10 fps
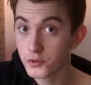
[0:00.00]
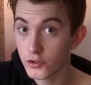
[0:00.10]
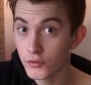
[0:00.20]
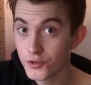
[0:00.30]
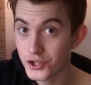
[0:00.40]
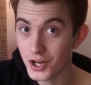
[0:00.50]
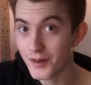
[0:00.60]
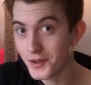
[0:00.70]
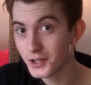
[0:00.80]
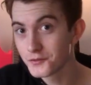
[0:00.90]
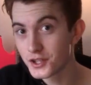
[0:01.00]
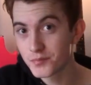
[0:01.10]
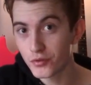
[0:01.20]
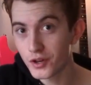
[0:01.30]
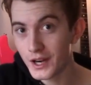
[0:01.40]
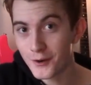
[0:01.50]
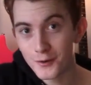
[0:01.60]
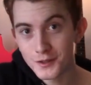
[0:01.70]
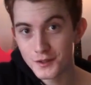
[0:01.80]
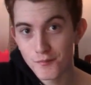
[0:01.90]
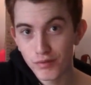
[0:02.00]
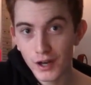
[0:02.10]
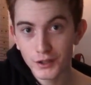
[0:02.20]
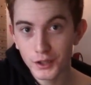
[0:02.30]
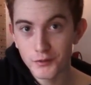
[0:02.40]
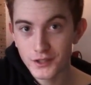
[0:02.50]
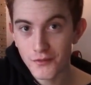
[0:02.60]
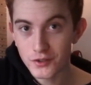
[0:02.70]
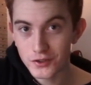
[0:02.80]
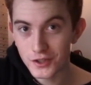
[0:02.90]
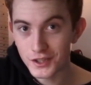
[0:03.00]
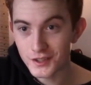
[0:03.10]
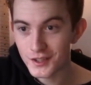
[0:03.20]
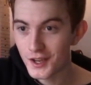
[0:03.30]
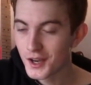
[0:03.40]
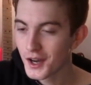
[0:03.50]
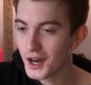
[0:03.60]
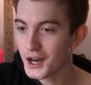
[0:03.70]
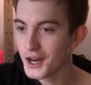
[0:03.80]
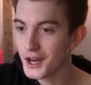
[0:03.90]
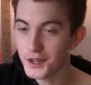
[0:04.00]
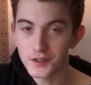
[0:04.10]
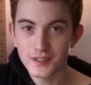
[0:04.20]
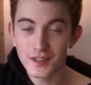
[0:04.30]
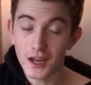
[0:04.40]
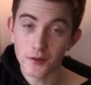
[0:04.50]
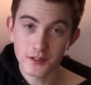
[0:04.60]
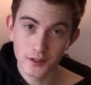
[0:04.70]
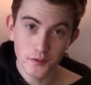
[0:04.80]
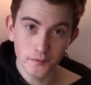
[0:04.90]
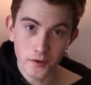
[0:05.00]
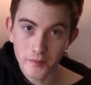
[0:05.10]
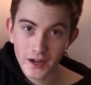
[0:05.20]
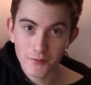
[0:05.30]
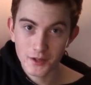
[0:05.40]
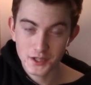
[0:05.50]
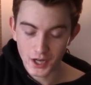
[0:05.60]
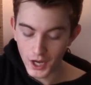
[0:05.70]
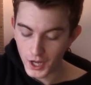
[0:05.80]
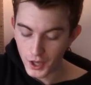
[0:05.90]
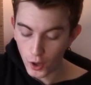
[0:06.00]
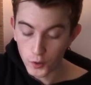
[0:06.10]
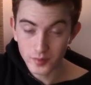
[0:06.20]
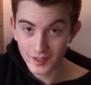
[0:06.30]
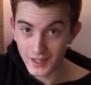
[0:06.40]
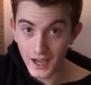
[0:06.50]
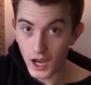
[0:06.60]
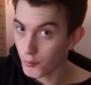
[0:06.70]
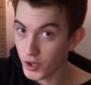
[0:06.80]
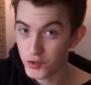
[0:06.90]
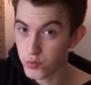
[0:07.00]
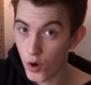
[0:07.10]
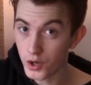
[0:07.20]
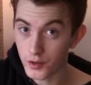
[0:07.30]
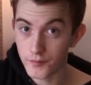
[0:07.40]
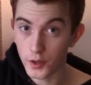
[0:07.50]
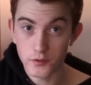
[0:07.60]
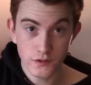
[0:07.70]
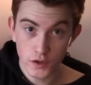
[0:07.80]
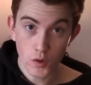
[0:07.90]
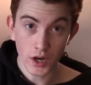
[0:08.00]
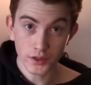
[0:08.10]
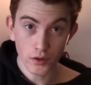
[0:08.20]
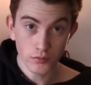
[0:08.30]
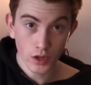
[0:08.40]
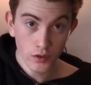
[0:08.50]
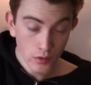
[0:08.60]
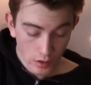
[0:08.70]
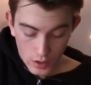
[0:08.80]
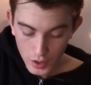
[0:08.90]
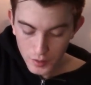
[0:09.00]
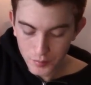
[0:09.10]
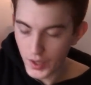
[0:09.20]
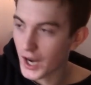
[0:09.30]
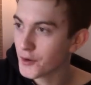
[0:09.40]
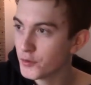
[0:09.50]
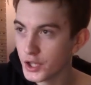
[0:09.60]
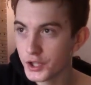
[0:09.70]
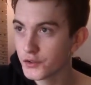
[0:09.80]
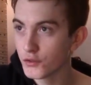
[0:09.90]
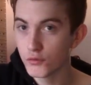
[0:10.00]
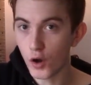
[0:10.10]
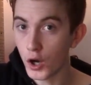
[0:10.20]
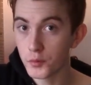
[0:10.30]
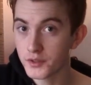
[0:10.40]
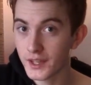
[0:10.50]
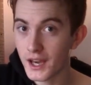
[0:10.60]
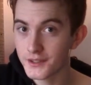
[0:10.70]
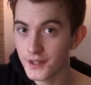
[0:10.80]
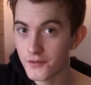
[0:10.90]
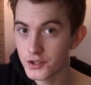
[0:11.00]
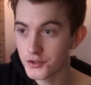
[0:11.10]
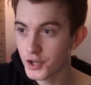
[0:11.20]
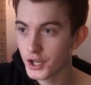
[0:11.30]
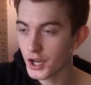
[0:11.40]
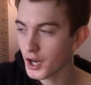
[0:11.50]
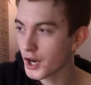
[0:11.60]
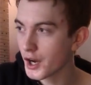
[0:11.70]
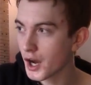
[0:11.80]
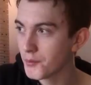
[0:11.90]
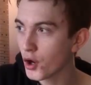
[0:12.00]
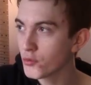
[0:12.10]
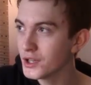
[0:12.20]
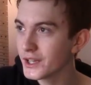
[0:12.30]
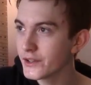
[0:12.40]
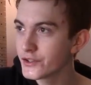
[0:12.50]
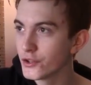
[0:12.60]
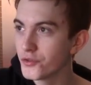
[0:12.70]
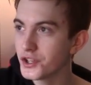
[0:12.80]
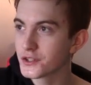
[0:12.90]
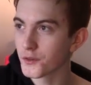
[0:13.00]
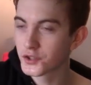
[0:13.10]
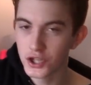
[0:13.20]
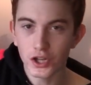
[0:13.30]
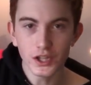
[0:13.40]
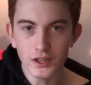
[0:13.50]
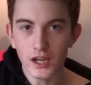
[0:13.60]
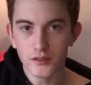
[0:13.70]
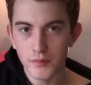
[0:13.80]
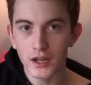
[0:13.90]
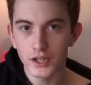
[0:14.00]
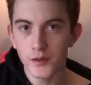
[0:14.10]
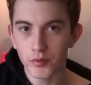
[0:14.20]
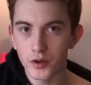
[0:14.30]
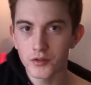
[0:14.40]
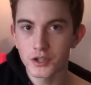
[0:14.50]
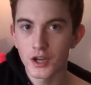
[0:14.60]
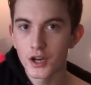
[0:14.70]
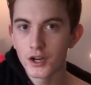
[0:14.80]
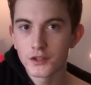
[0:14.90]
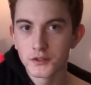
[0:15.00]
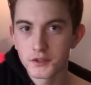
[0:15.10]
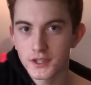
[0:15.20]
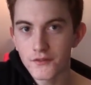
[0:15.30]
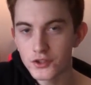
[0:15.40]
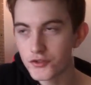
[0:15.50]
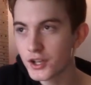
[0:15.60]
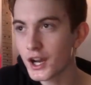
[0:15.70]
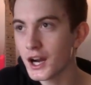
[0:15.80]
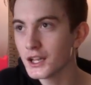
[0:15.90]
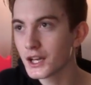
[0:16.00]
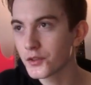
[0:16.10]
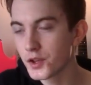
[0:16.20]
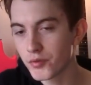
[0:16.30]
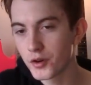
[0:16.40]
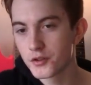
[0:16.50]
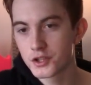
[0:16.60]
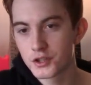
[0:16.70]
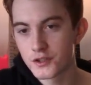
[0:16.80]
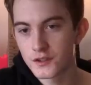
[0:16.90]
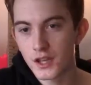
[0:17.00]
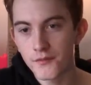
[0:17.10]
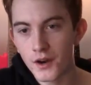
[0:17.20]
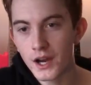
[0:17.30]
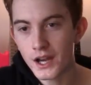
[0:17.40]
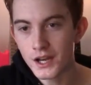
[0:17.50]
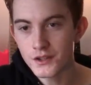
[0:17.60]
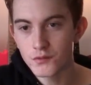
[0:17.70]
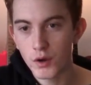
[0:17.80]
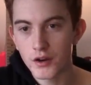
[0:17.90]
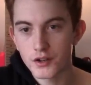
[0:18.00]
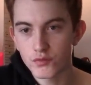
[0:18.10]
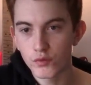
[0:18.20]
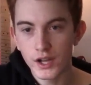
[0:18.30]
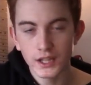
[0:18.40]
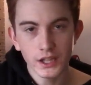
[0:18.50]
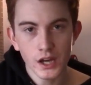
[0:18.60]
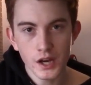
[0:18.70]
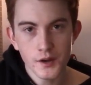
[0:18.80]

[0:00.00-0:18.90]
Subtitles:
to. Charvel have just brought out some brand new 7-strings in the Style 2 format, which I hope to get. Which one of those two, I don't know. But I really do hope to get a 7-string. I'm not really into the sort of chuggy death metal-y approach to a 7-string. I like the approach that Steve Vai has, where it's really